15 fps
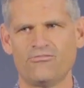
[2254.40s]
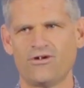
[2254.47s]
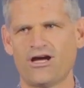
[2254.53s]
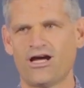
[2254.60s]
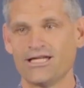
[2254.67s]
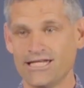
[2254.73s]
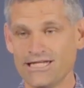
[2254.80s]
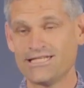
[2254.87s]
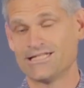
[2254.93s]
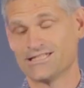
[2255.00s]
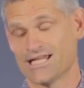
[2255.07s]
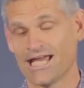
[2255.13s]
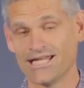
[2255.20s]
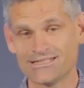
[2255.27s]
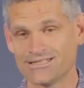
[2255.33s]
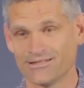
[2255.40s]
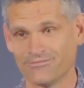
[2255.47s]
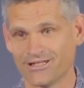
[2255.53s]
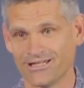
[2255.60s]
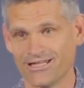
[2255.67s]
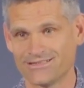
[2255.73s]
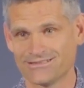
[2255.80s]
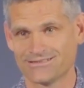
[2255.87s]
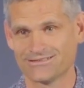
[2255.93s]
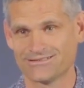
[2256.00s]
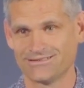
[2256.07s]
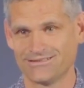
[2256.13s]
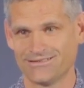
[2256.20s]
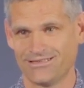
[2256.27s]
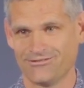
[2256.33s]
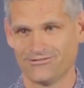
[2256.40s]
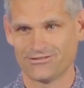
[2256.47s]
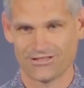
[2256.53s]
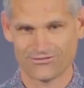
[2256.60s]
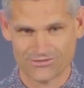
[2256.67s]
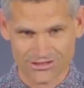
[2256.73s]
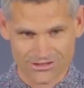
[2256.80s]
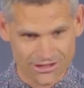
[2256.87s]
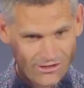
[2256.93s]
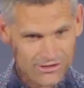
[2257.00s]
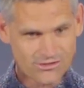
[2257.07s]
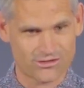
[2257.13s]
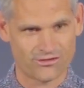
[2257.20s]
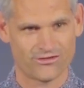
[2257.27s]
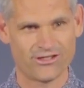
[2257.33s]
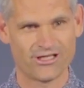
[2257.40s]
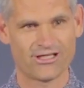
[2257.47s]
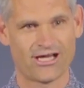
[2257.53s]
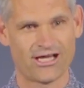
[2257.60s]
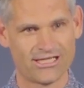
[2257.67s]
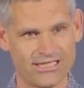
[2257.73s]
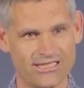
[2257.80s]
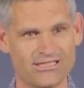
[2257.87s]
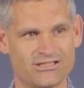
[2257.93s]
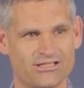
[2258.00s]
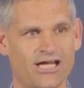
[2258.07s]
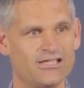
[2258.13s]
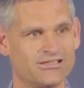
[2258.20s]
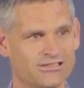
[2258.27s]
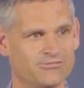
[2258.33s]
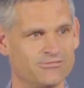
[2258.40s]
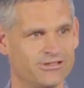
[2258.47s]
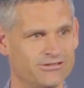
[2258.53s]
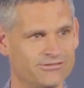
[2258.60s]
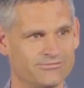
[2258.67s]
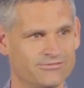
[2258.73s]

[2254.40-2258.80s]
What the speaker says: I need to change something. It was just a logical thing. I need to change something.